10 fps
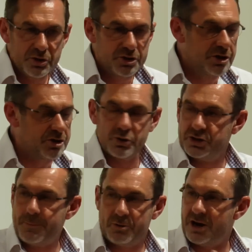So the
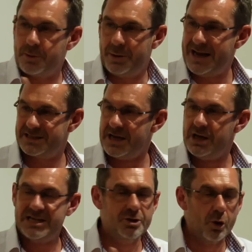social democratic base
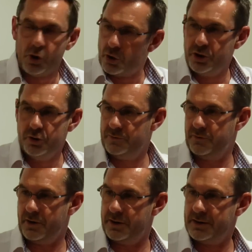is no longer
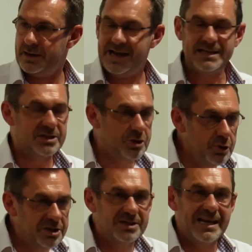unified.
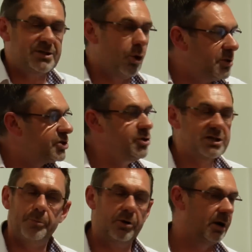It's almost two
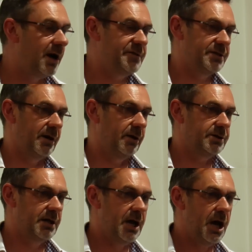separate
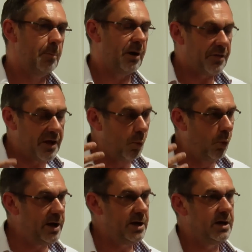lifestyles. But I think
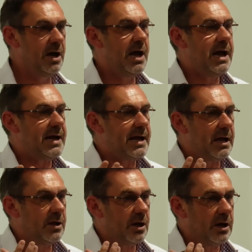we,
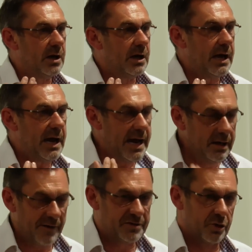
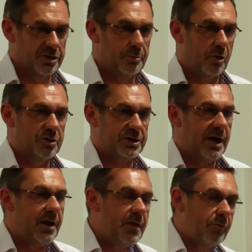in left social democracy
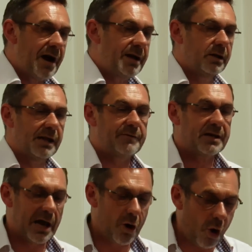and in the radical
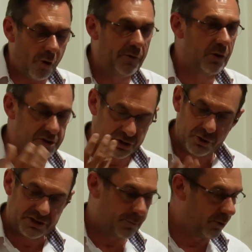left, can offer those
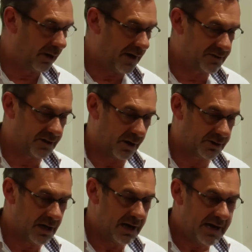two separate
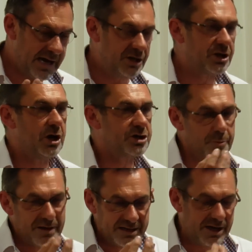lifestyles, each
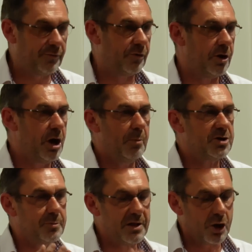something different, but
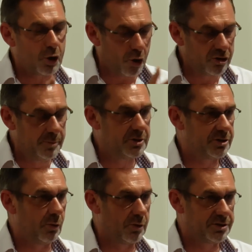something that contributes
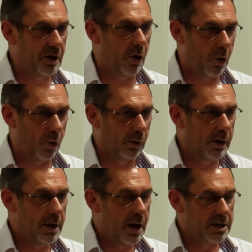towards the whole.
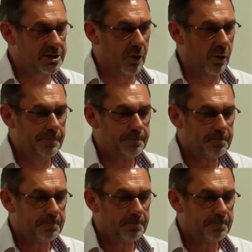And so